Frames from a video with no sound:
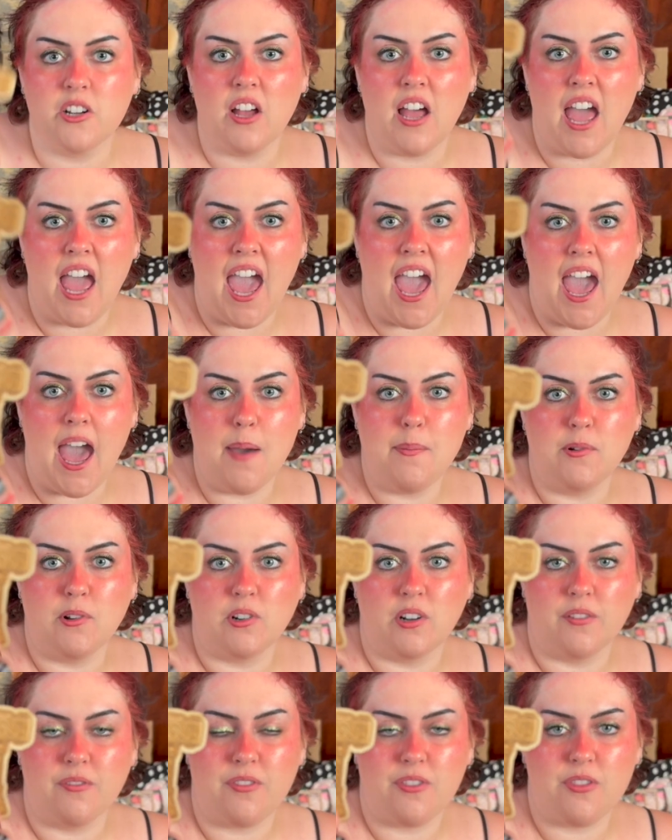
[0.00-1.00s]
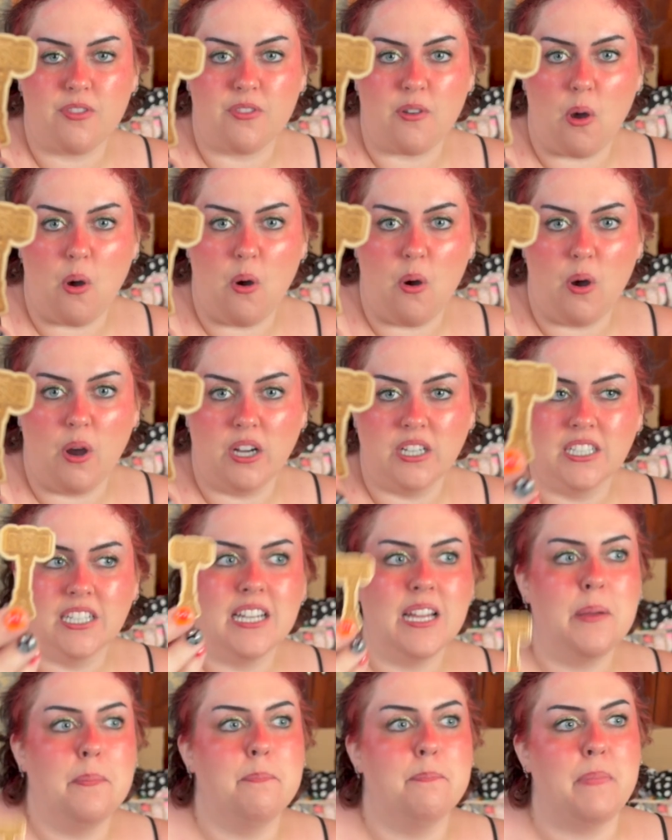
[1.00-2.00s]
hammer of Thor
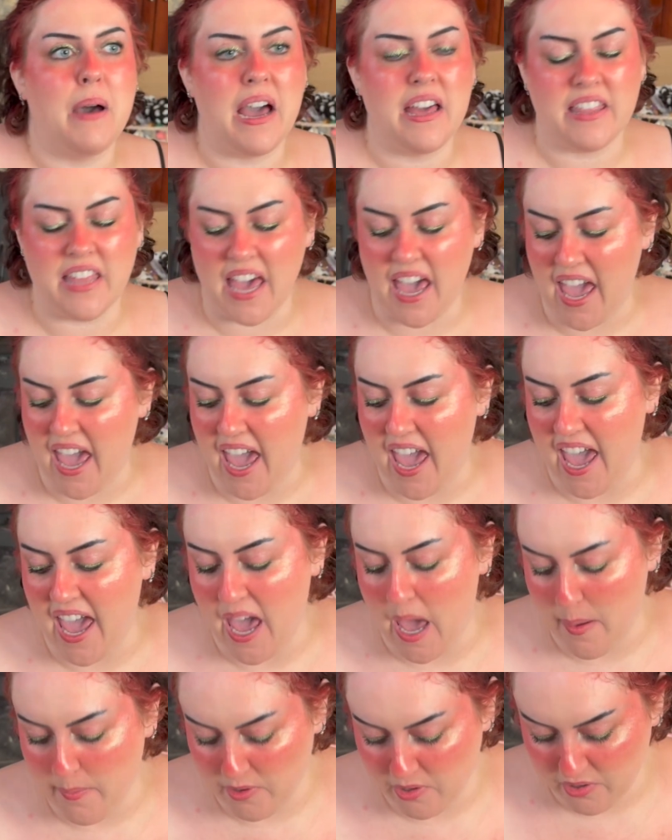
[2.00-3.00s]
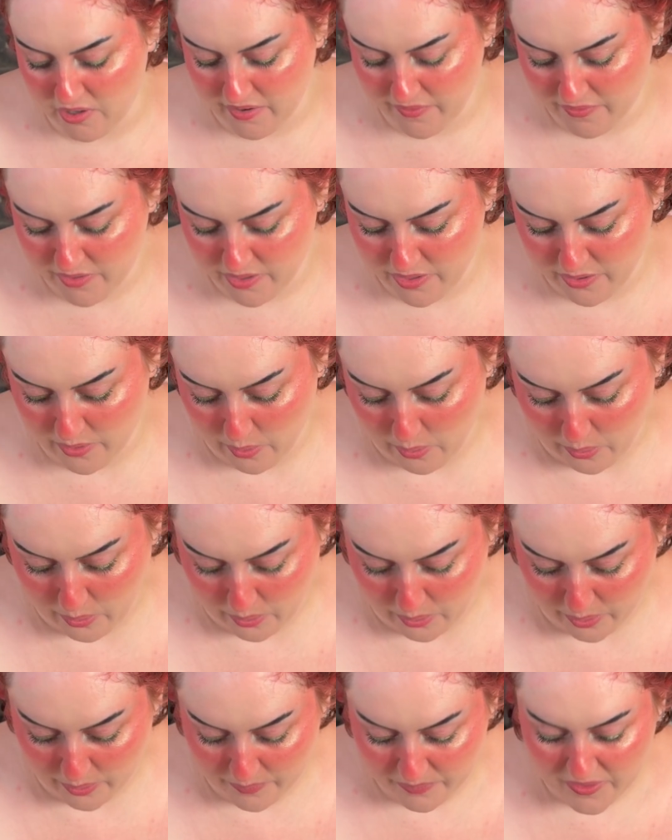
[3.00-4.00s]
by the Hammer of
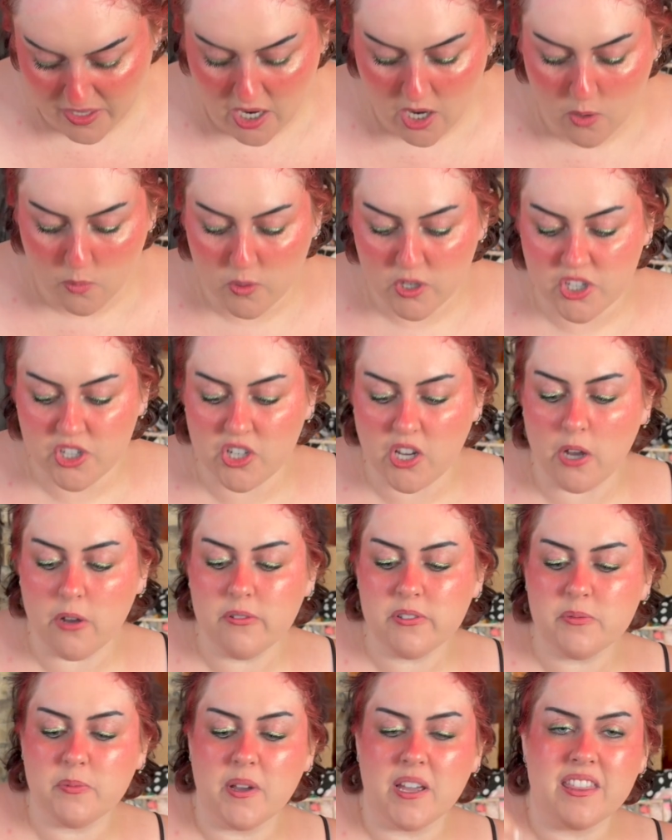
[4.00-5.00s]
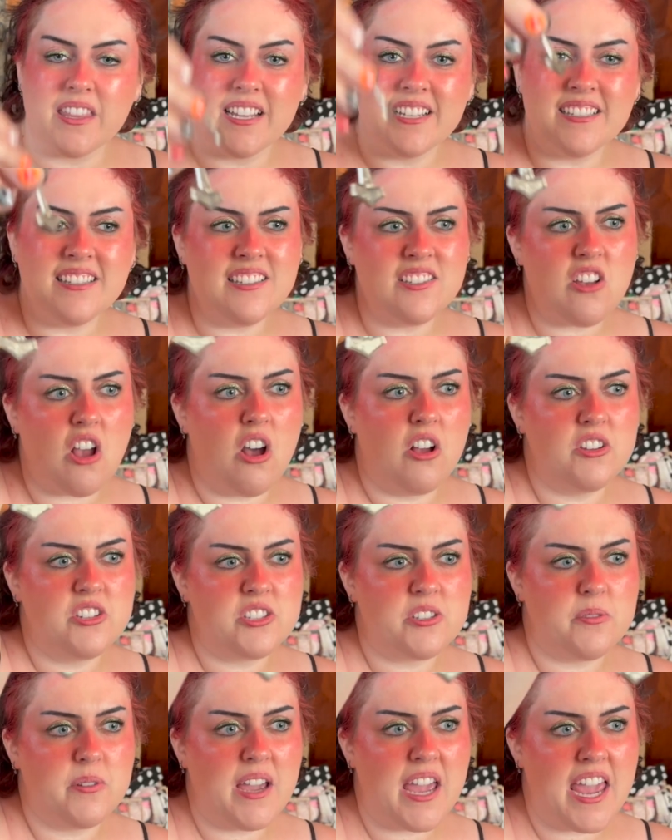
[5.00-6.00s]
Thor, which goes with, is this
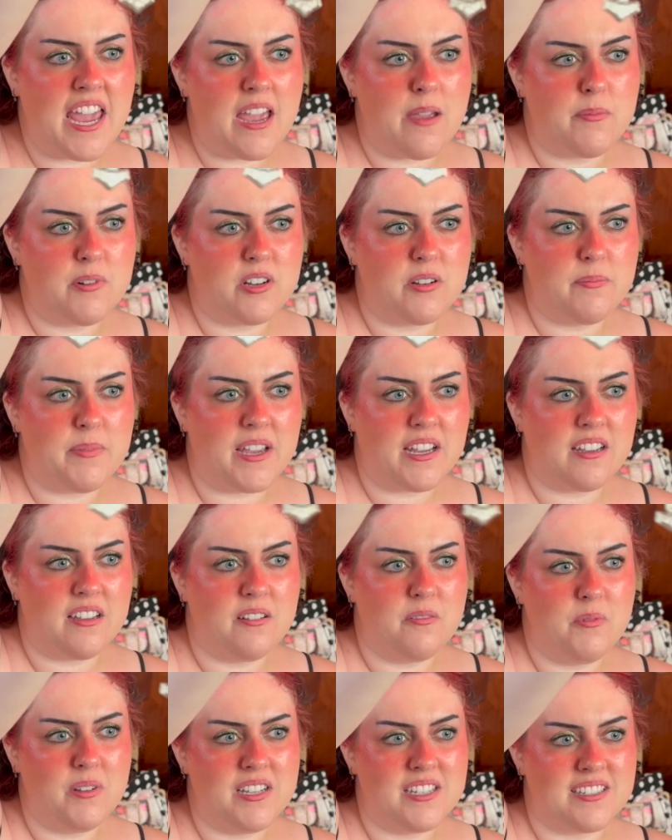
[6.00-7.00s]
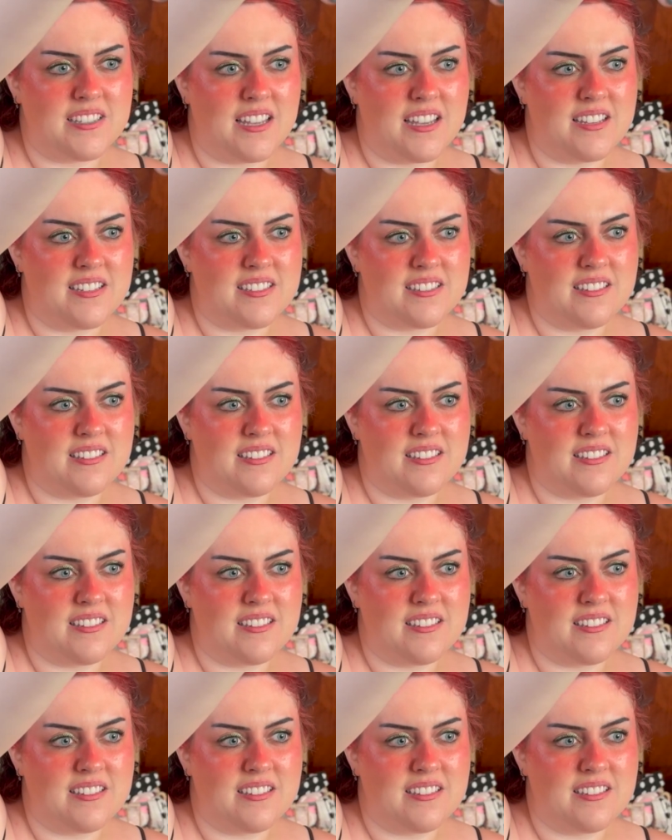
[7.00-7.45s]
also a hammer, Becca? What is this?